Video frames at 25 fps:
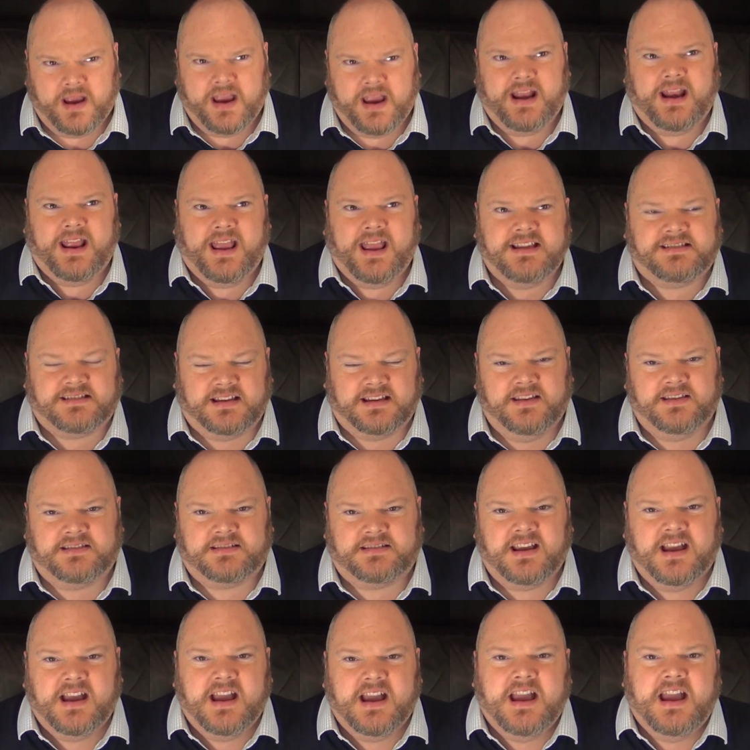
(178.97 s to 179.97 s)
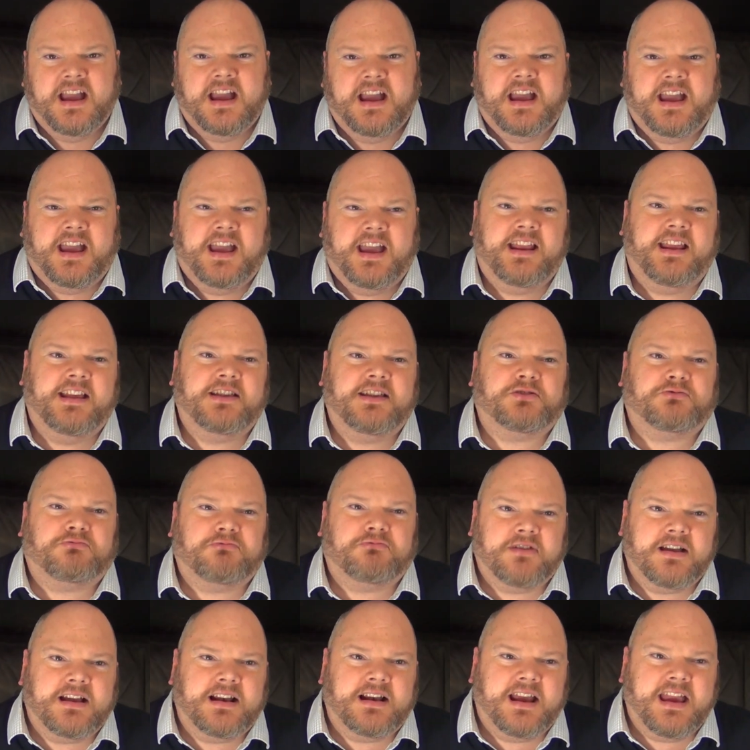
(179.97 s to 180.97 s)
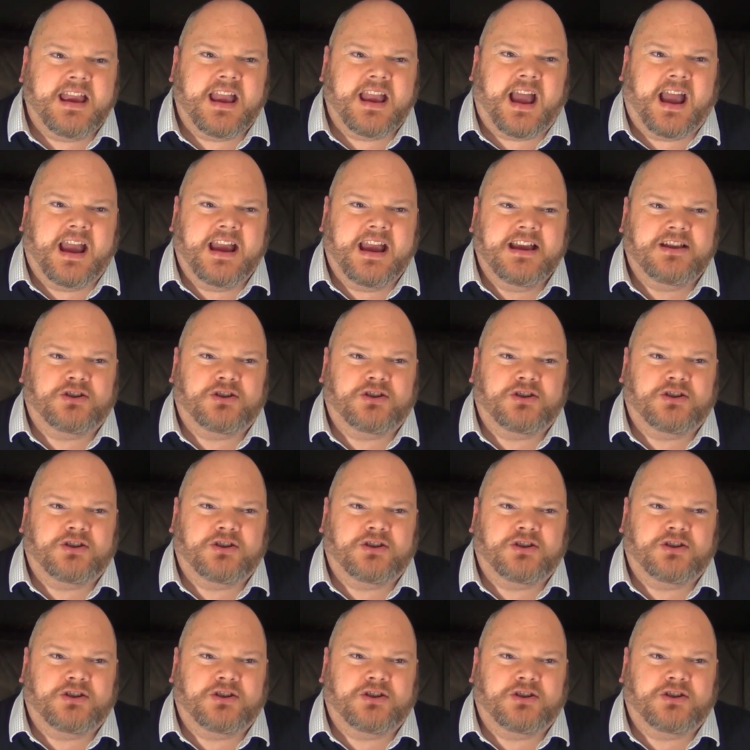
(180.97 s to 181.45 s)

It isn't. It is really a